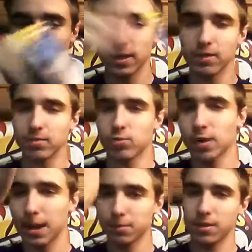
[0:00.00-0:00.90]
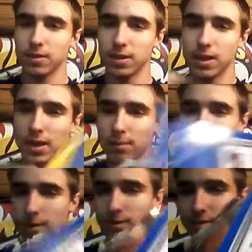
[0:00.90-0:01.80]
where he just grabs it.
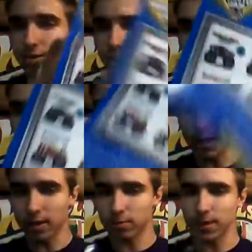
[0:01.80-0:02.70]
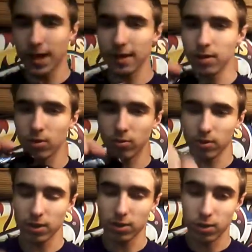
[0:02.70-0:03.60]
He lets the truck fall out, but I
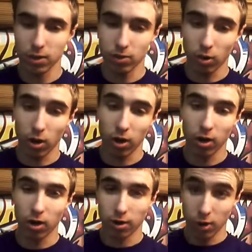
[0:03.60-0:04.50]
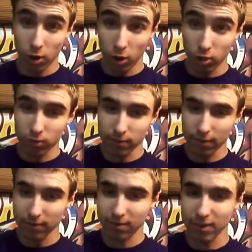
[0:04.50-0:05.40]
don't. This one's
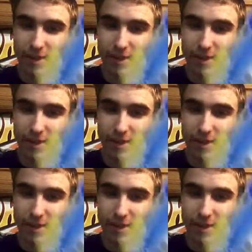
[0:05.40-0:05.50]
actually still,